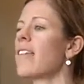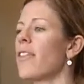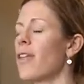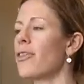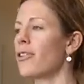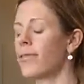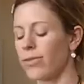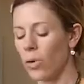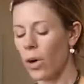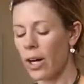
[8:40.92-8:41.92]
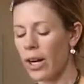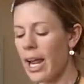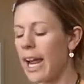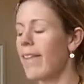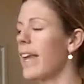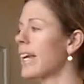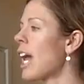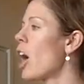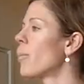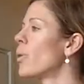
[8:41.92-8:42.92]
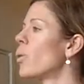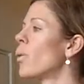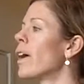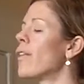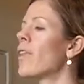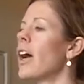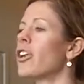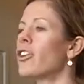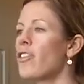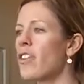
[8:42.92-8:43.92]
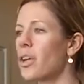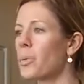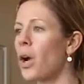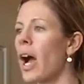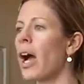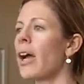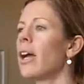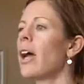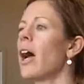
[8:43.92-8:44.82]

It's on the 3rd floor, and they can help you with a nursing bra,